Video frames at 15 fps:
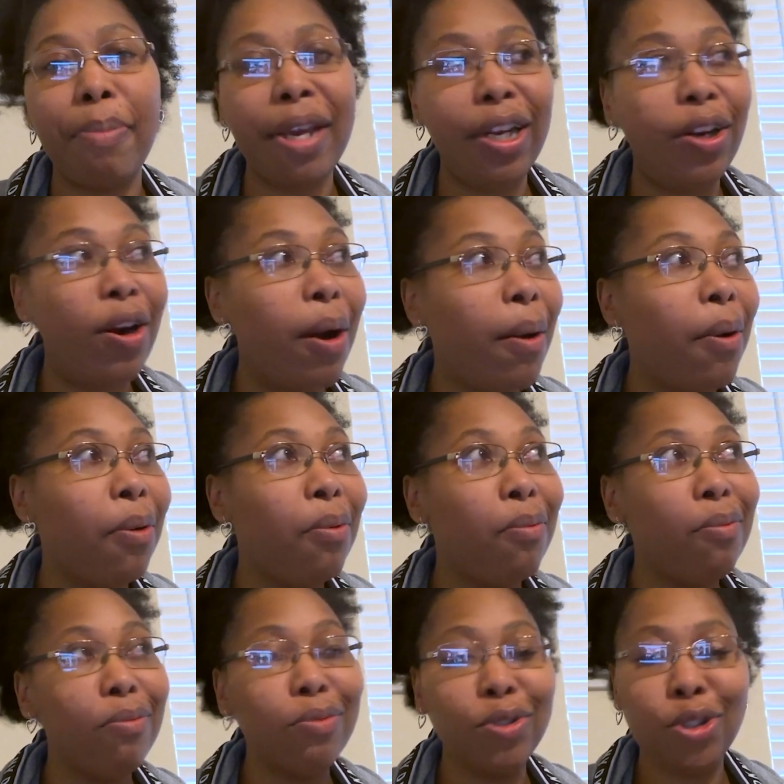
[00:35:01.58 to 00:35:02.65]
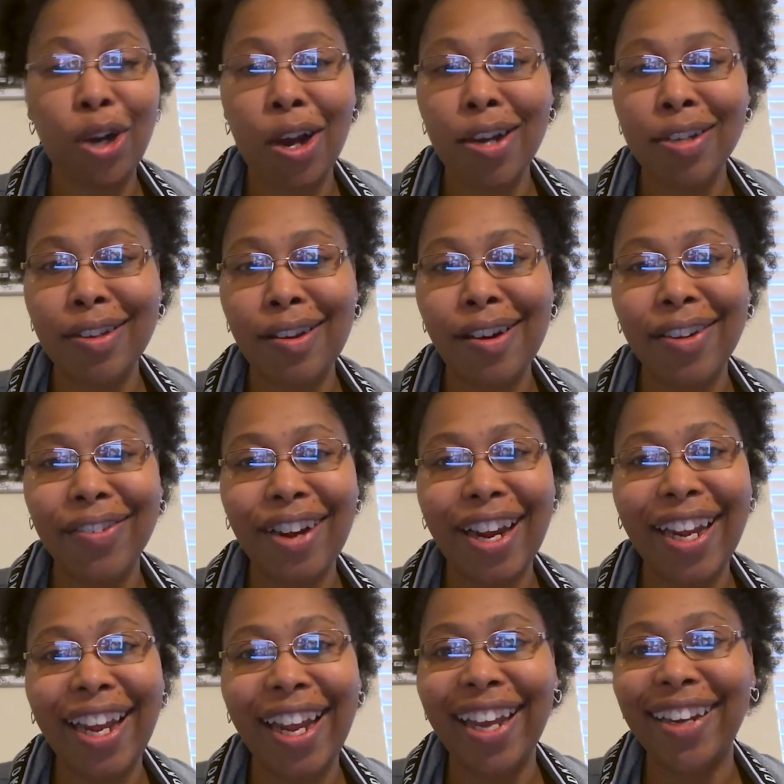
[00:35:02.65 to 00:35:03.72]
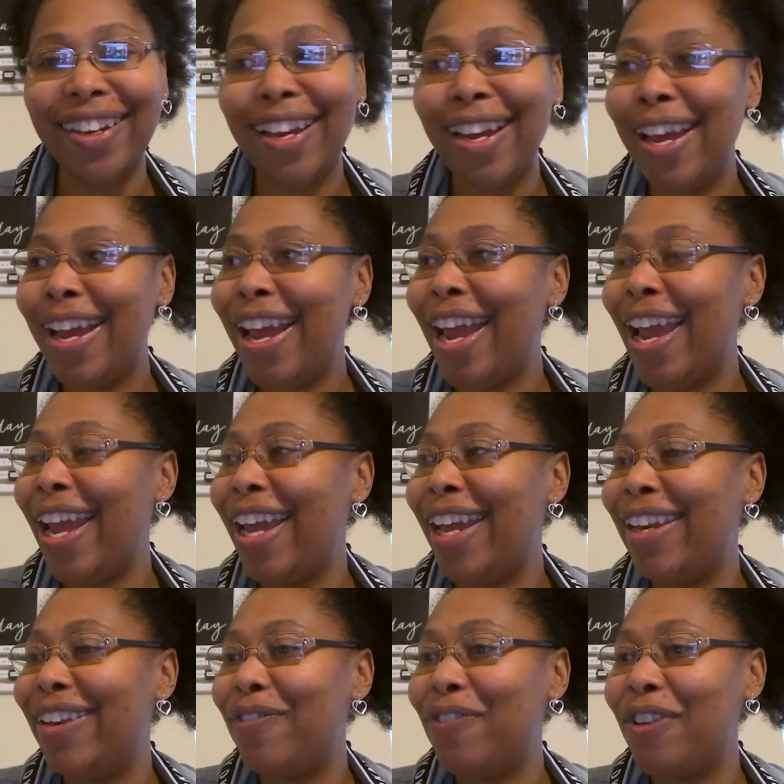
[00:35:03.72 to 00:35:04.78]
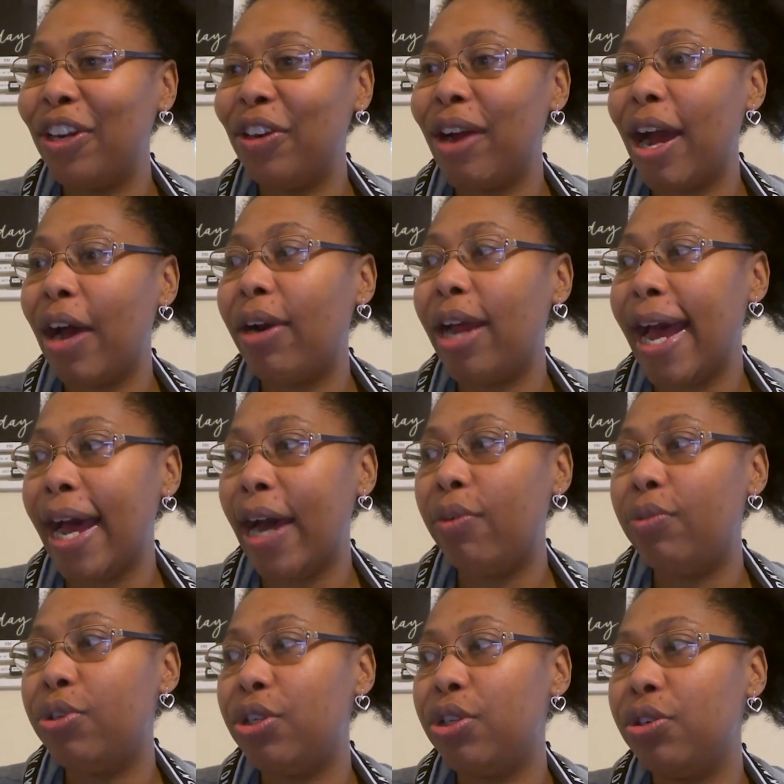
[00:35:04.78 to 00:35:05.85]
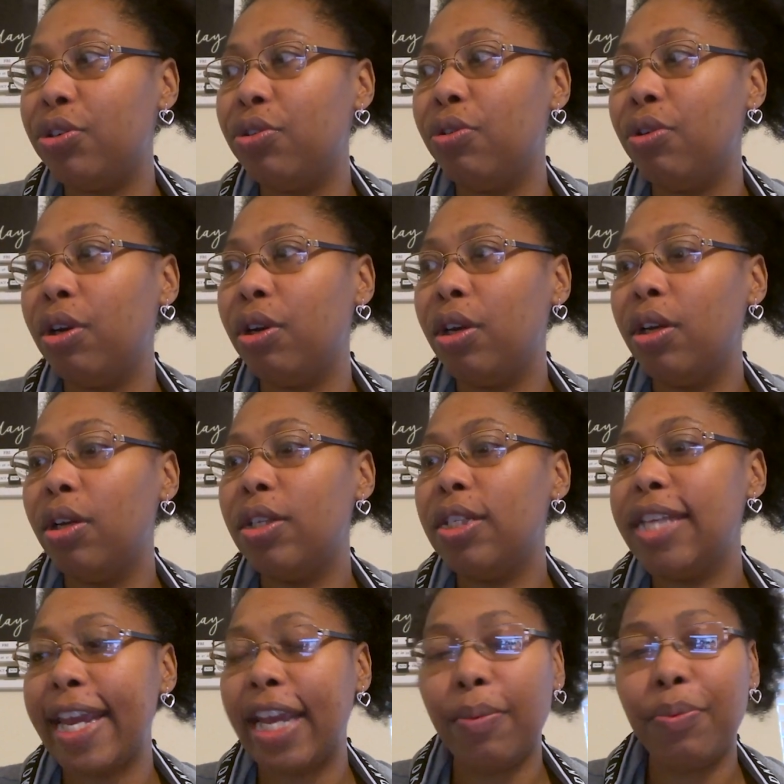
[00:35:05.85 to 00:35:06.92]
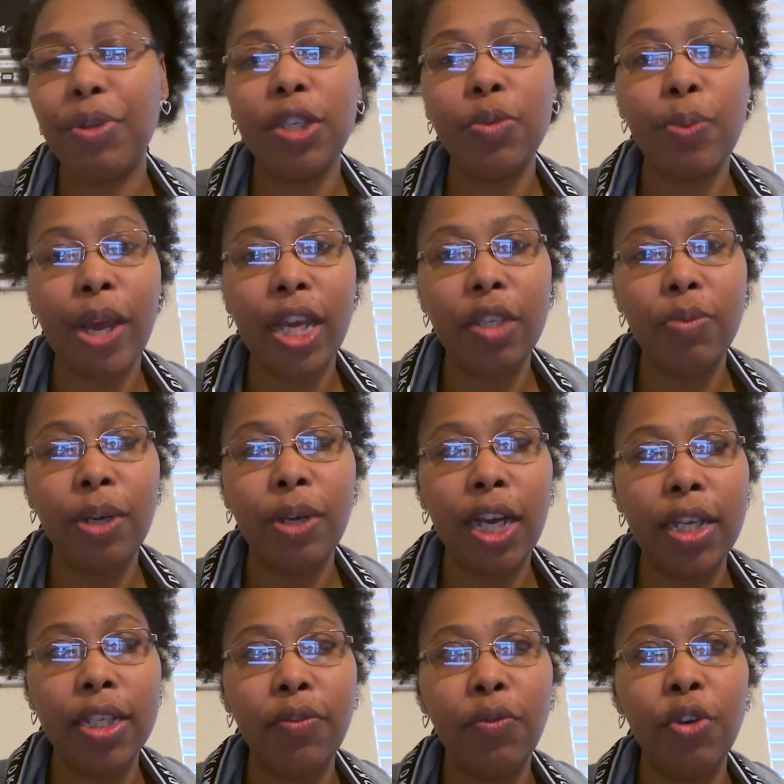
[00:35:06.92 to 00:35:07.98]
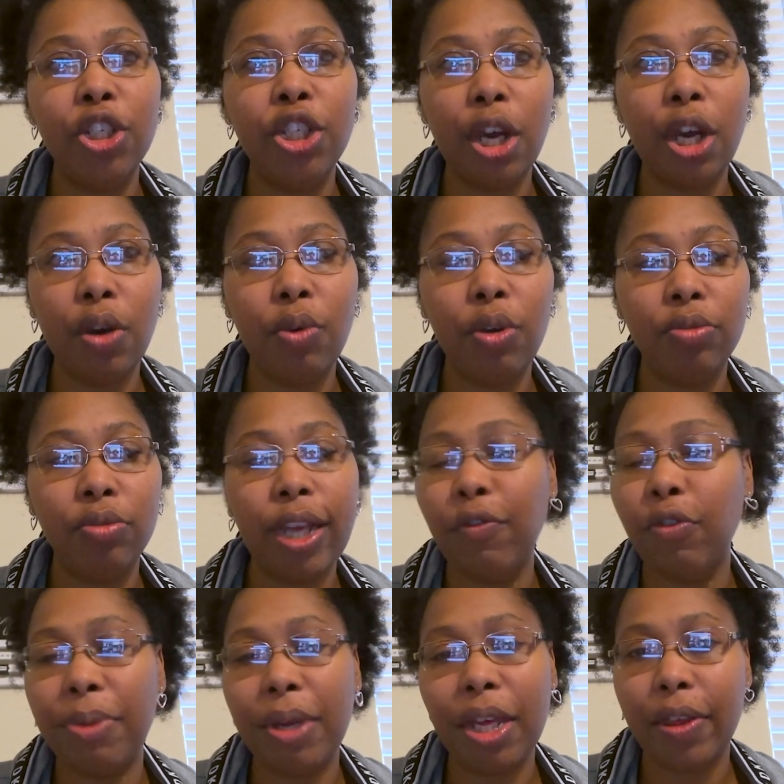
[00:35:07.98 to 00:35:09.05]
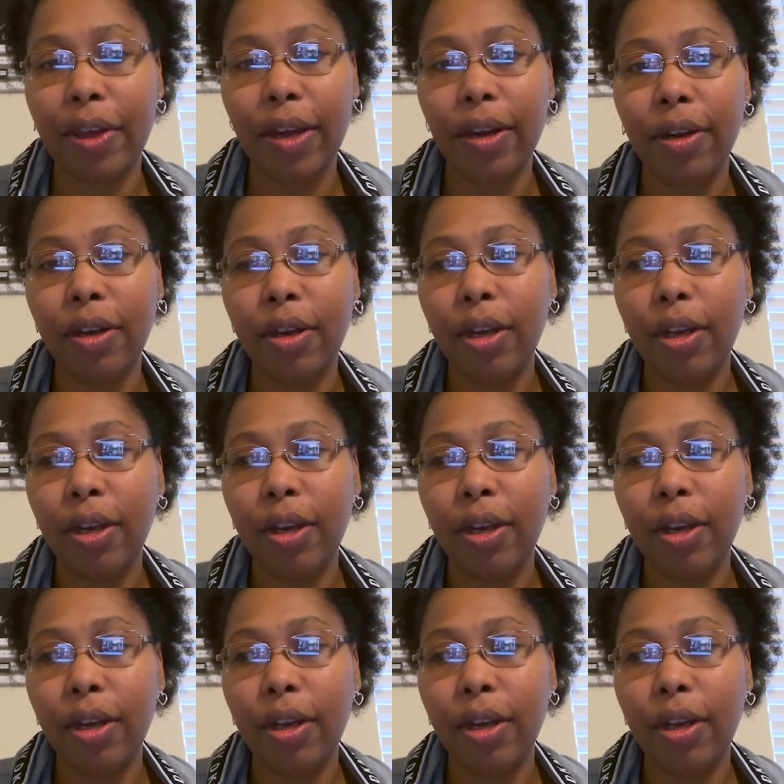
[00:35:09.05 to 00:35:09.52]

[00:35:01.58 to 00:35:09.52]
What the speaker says: big girl draws on, right? And figure out how to take up the space, because if we don't, we'll never be there.